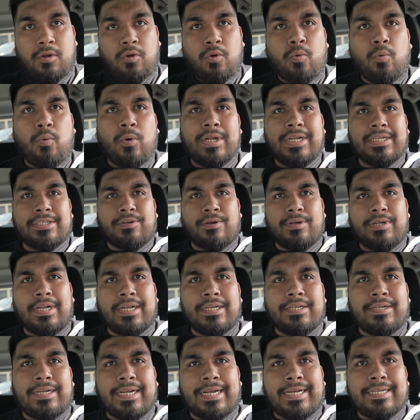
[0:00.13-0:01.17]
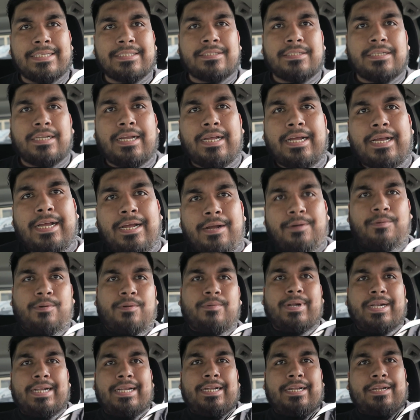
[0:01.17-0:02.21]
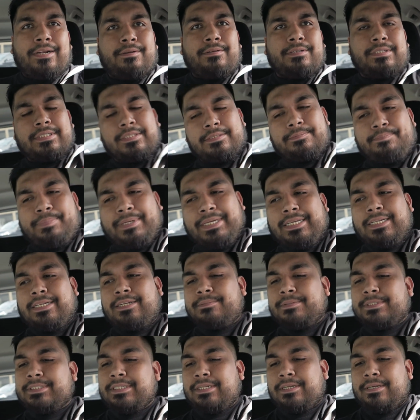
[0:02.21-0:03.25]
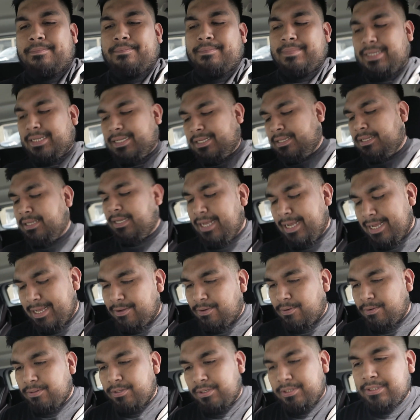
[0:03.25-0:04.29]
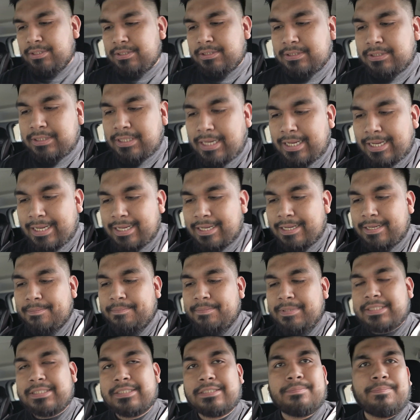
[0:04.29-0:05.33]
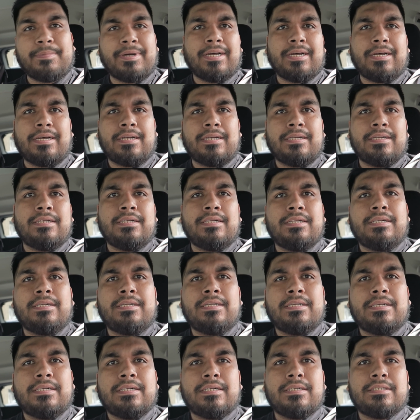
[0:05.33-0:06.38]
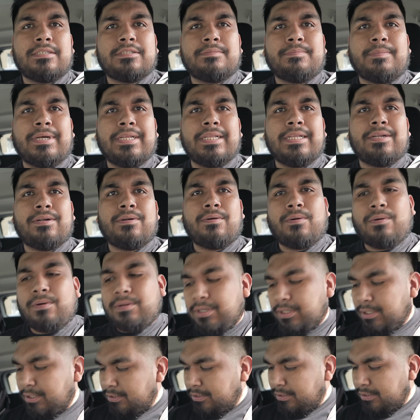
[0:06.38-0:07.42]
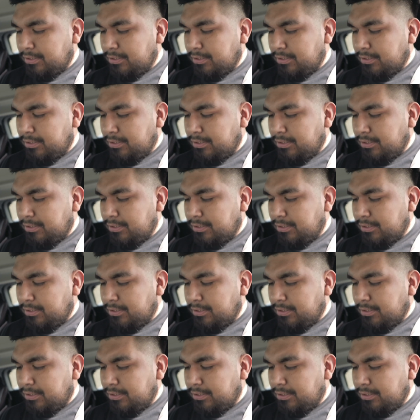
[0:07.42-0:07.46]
What is going on, you guys? We're right here just picking up some hat orders. It's a small little order,